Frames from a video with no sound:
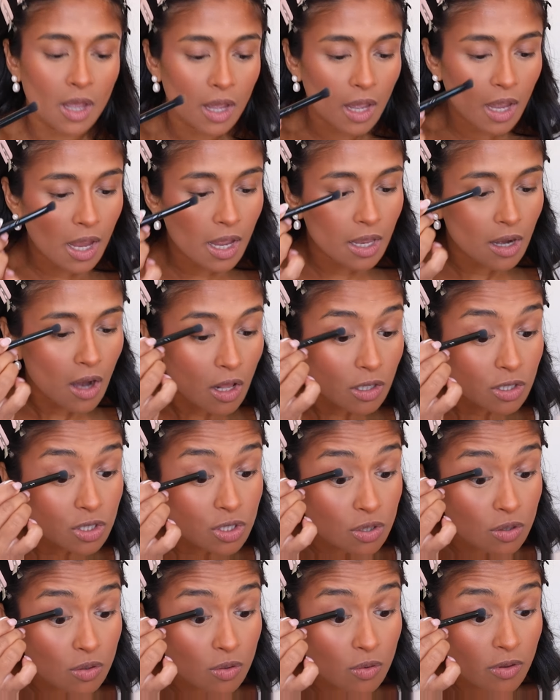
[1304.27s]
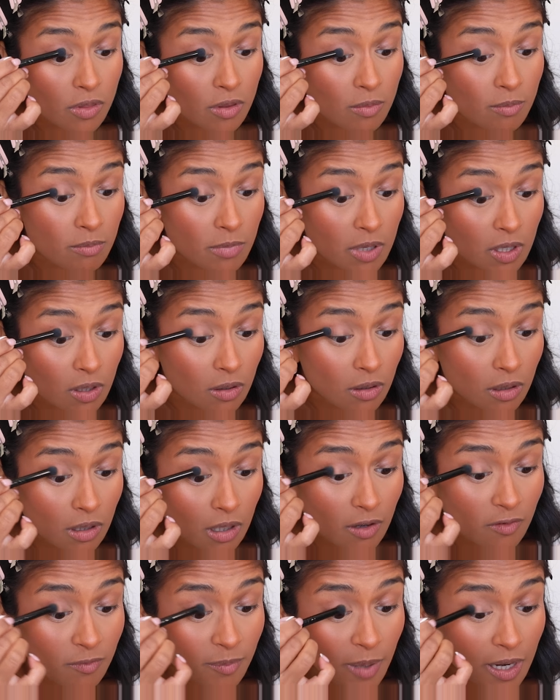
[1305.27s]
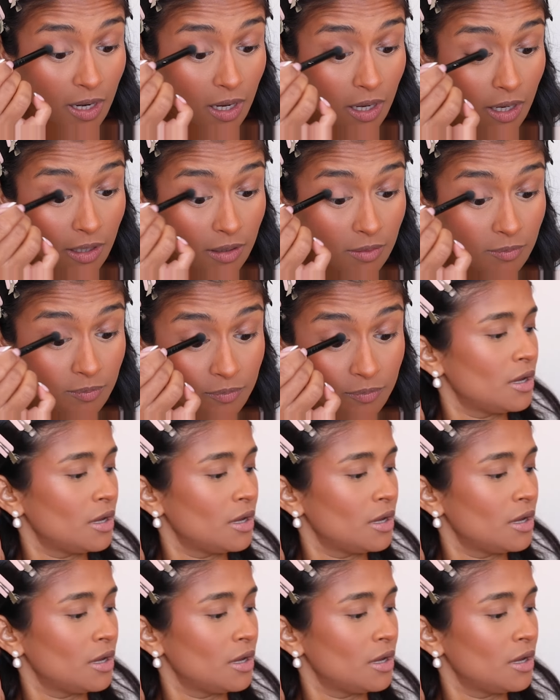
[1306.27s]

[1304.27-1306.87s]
and I'll do the middle of my eye.